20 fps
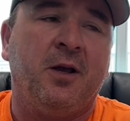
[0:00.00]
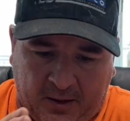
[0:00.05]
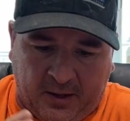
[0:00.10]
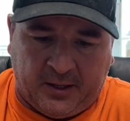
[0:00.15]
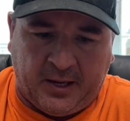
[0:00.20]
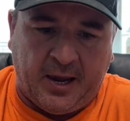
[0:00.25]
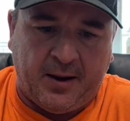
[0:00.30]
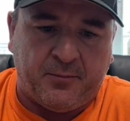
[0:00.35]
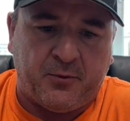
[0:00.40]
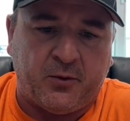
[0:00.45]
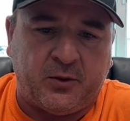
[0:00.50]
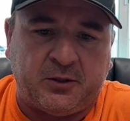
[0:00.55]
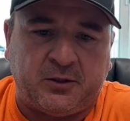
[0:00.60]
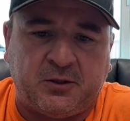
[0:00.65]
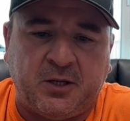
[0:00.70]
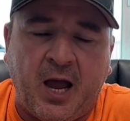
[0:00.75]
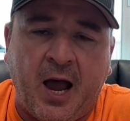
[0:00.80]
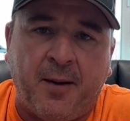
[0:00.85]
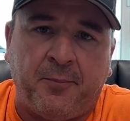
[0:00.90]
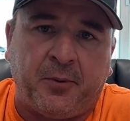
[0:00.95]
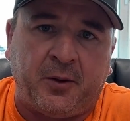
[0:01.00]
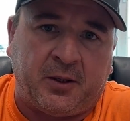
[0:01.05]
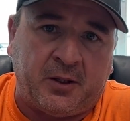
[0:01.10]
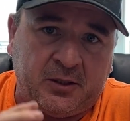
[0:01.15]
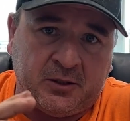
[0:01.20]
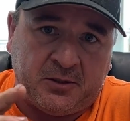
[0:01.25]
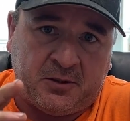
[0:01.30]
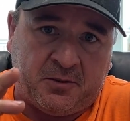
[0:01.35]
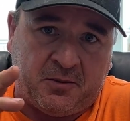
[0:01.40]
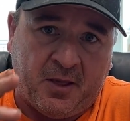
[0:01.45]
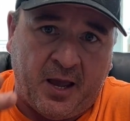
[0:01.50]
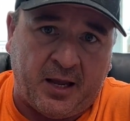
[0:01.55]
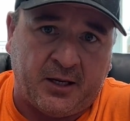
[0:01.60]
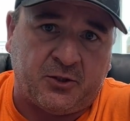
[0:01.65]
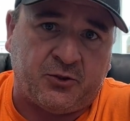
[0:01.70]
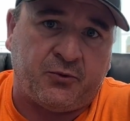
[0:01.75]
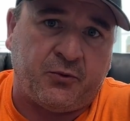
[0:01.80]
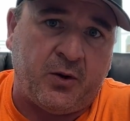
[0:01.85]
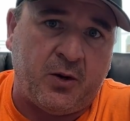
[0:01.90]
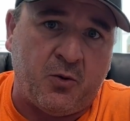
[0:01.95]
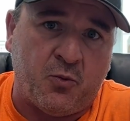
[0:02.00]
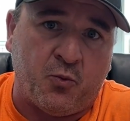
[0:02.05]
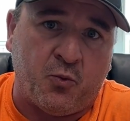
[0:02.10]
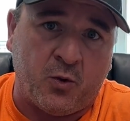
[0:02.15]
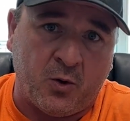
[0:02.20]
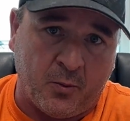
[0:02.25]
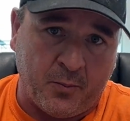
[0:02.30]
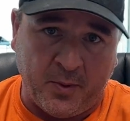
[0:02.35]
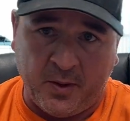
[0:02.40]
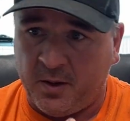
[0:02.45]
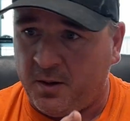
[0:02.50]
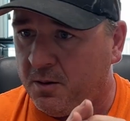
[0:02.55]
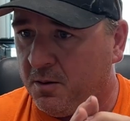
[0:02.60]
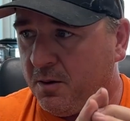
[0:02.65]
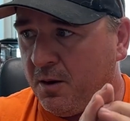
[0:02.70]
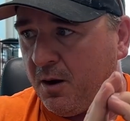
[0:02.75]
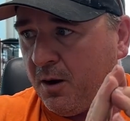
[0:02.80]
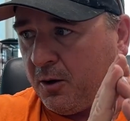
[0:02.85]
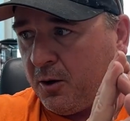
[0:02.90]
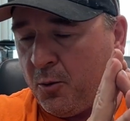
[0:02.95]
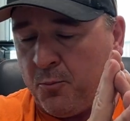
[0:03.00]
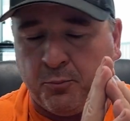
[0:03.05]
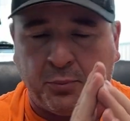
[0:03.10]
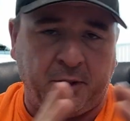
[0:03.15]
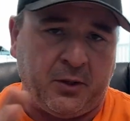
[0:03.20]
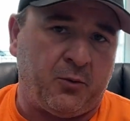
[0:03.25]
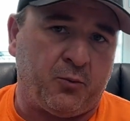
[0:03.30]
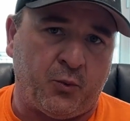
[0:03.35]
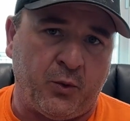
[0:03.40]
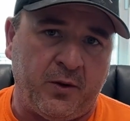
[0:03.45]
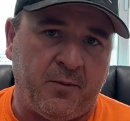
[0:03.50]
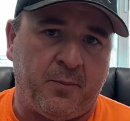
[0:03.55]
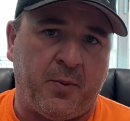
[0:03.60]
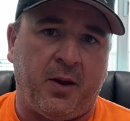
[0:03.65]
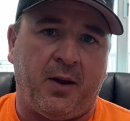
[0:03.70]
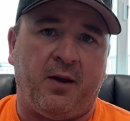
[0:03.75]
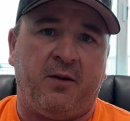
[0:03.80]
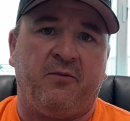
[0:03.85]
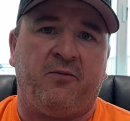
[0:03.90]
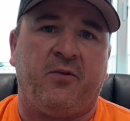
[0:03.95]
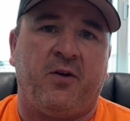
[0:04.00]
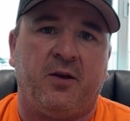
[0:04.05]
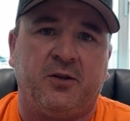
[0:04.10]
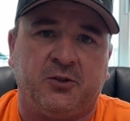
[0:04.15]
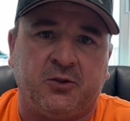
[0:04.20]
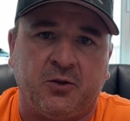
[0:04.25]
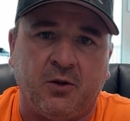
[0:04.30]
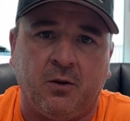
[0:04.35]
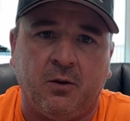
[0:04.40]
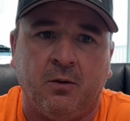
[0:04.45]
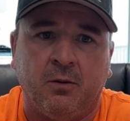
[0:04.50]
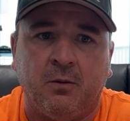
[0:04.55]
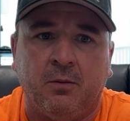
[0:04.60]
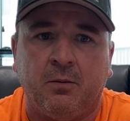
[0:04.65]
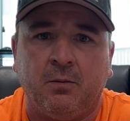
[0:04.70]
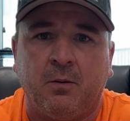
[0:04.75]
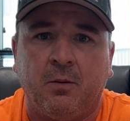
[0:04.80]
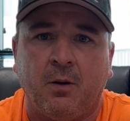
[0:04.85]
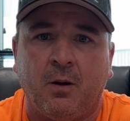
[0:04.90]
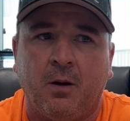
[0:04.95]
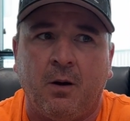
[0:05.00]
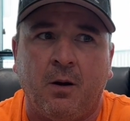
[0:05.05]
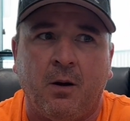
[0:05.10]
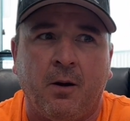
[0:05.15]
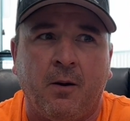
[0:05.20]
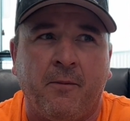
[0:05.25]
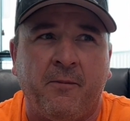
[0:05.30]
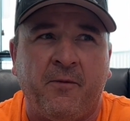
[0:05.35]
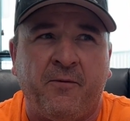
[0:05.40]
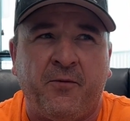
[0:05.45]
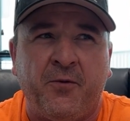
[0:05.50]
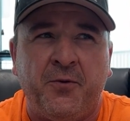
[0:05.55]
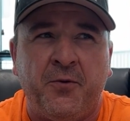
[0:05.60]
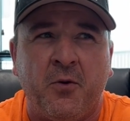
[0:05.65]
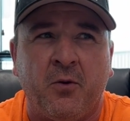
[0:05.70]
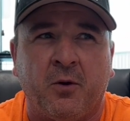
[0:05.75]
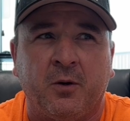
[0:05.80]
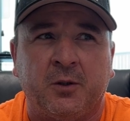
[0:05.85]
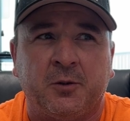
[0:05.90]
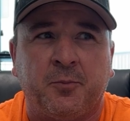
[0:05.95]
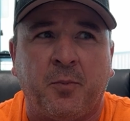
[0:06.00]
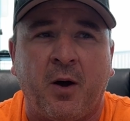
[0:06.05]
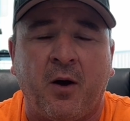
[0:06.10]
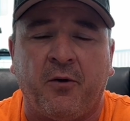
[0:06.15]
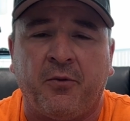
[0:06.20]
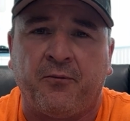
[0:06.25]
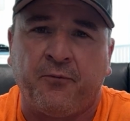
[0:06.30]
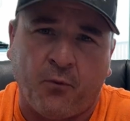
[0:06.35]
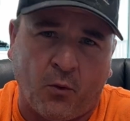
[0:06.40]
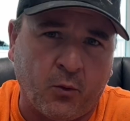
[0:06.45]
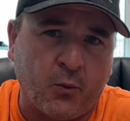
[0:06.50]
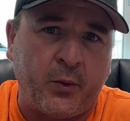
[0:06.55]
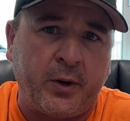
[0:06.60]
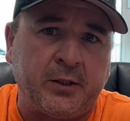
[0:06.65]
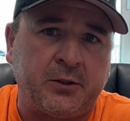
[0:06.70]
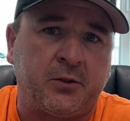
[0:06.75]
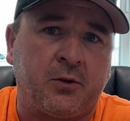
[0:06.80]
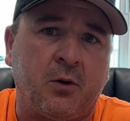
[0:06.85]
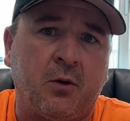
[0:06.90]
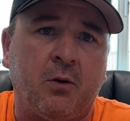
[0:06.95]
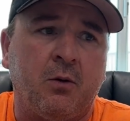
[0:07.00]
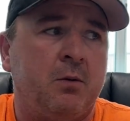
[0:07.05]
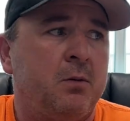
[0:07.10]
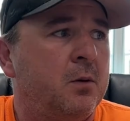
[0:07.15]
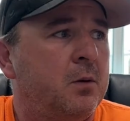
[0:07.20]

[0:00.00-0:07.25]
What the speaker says: It came to a stop because that street will be a complete repave. So if you notice, about 4 weeks ago,